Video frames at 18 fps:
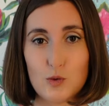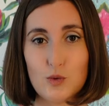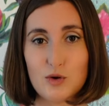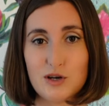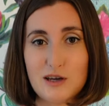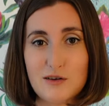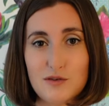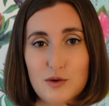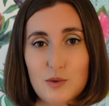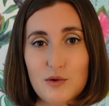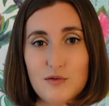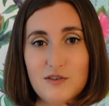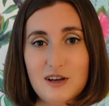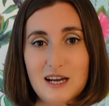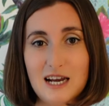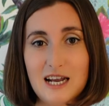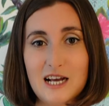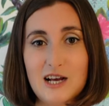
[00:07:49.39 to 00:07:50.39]
will give you a
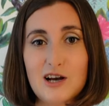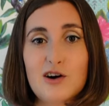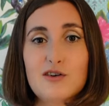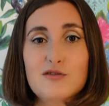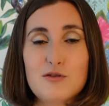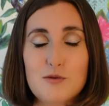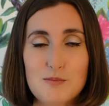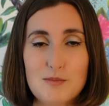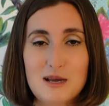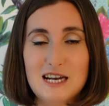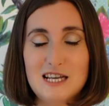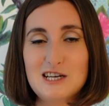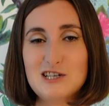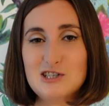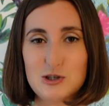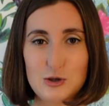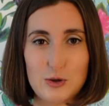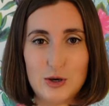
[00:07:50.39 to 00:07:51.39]
feeling of familiar
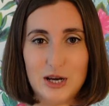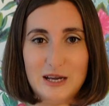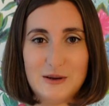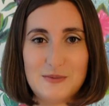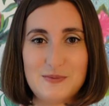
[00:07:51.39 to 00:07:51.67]
joy.